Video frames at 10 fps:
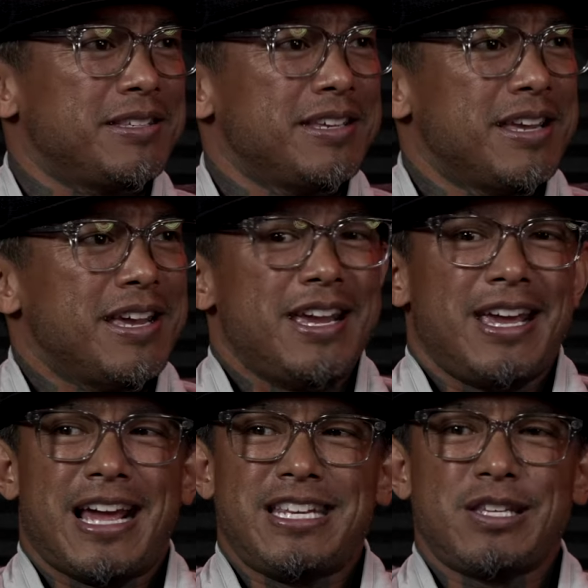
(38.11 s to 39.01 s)
Mm-hmm.
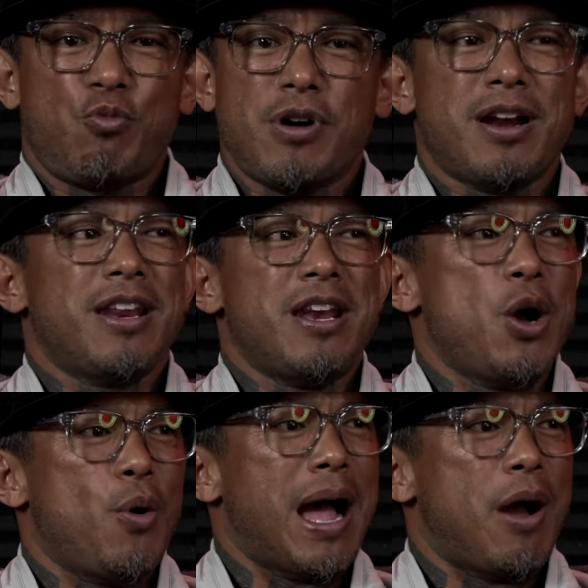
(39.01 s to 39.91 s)
And I just wanted to
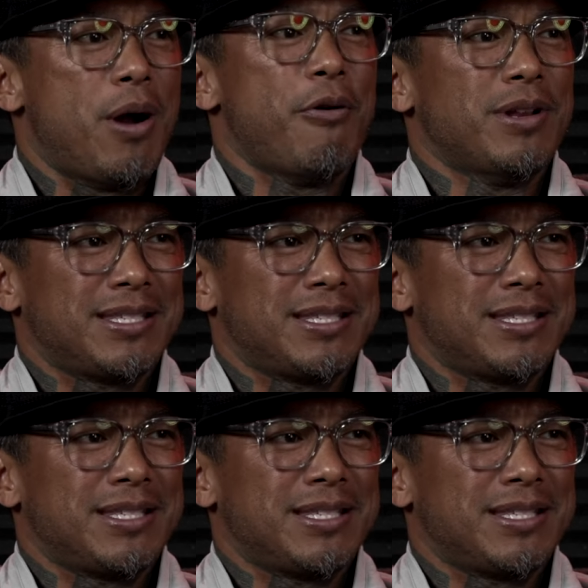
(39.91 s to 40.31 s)
know how I would